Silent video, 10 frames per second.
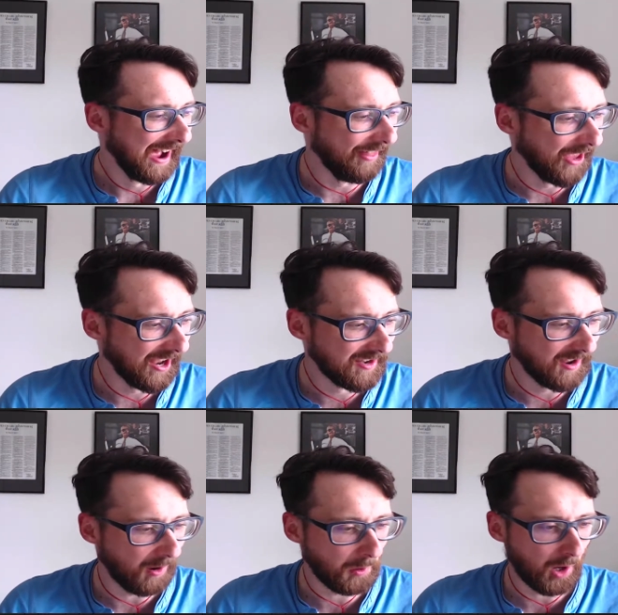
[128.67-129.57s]
and then
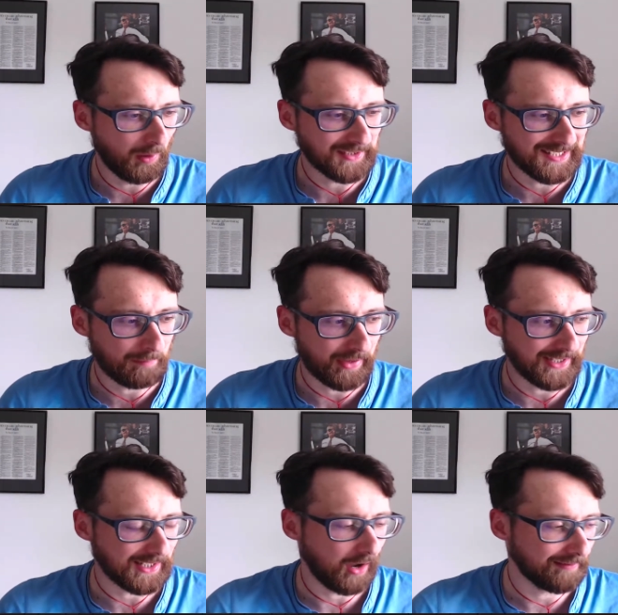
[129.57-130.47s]
I'll go on to some things
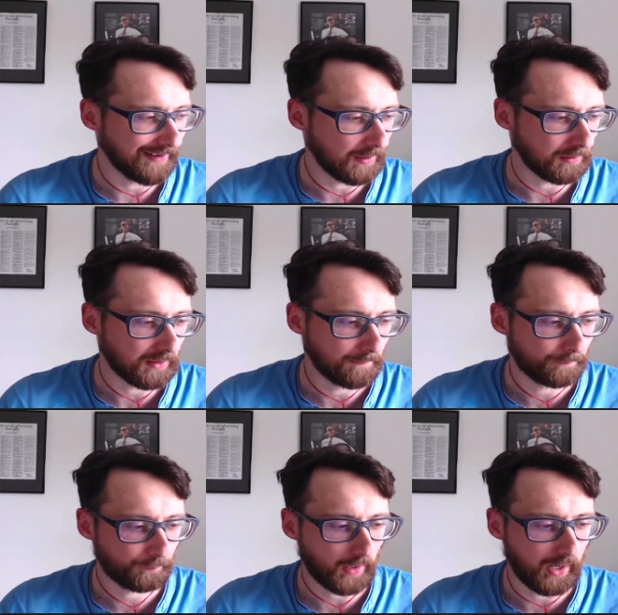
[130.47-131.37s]
that I found
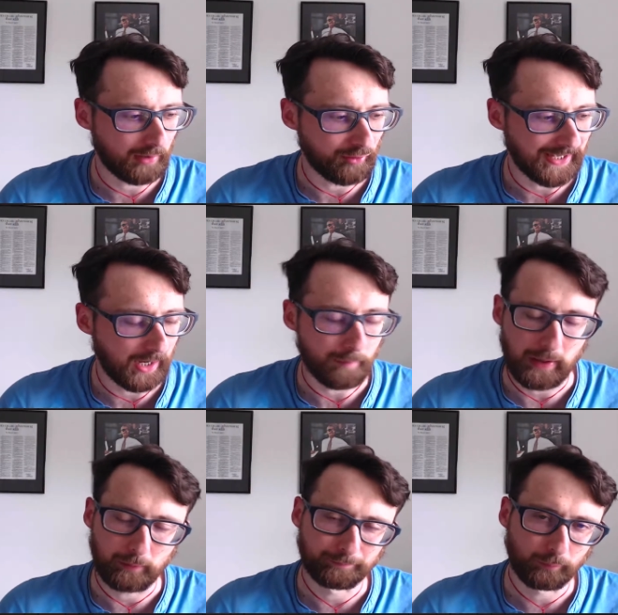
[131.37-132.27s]
uh, really help
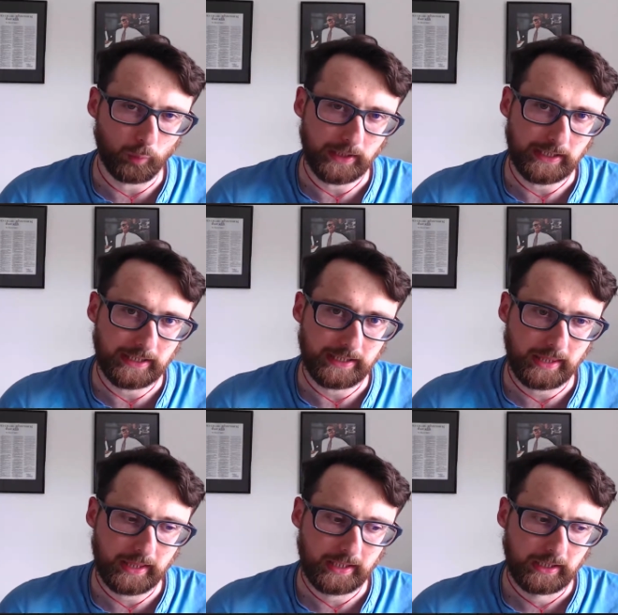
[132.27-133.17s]
out with
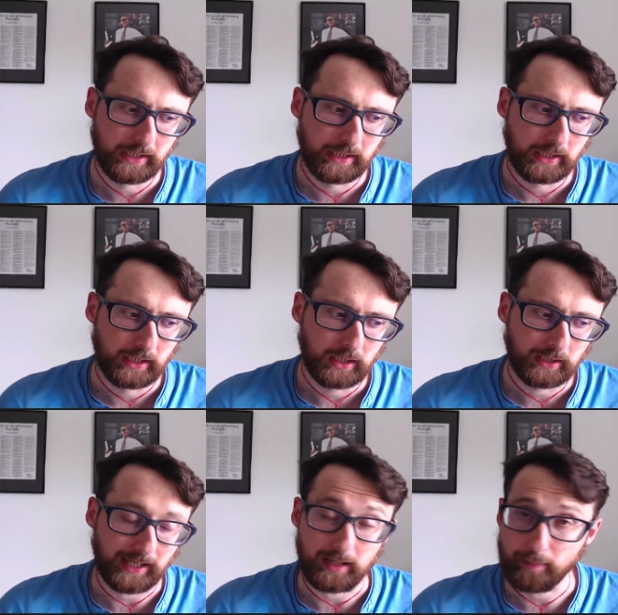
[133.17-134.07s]

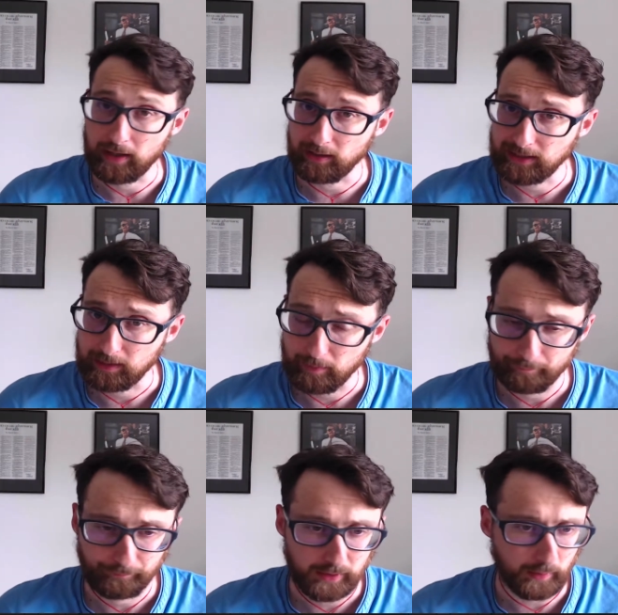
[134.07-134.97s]
getting a better night's sleep.
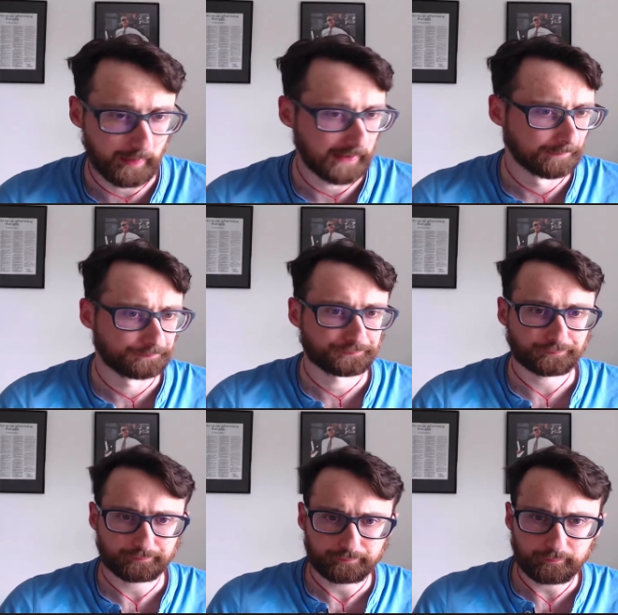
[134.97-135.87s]
So, anyway,
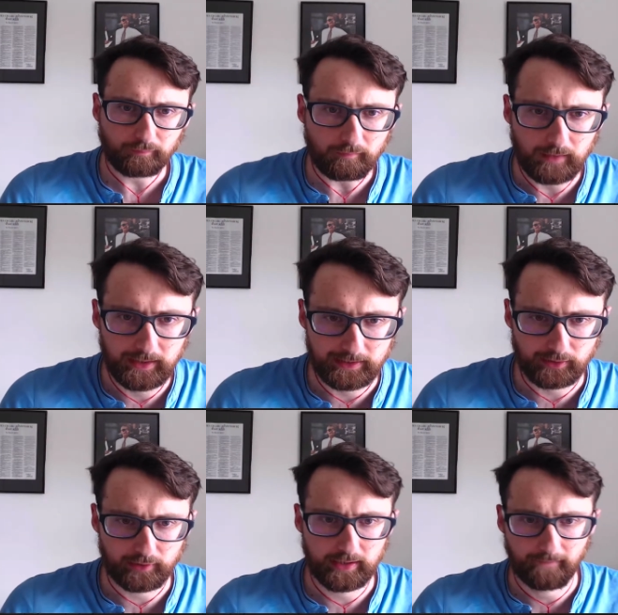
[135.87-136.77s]
here's the screen.